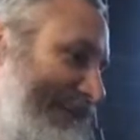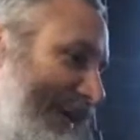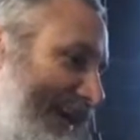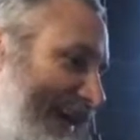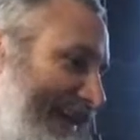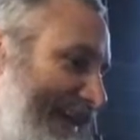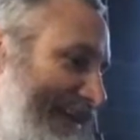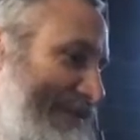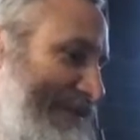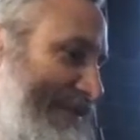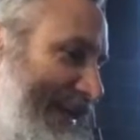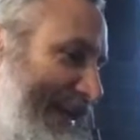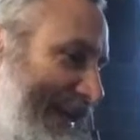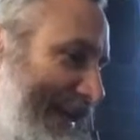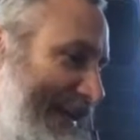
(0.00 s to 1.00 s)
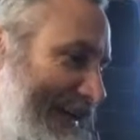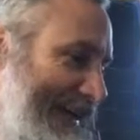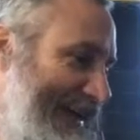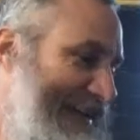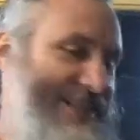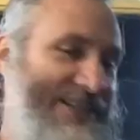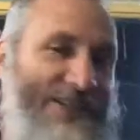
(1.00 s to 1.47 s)
I love singing
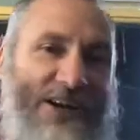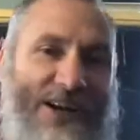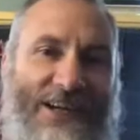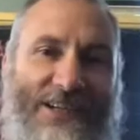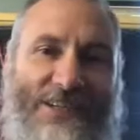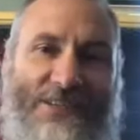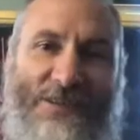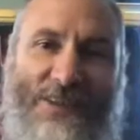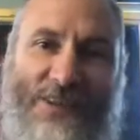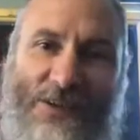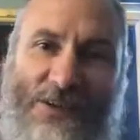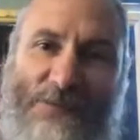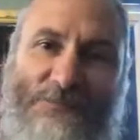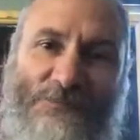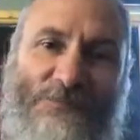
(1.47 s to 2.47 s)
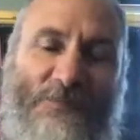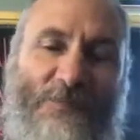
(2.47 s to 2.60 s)
and songs with you.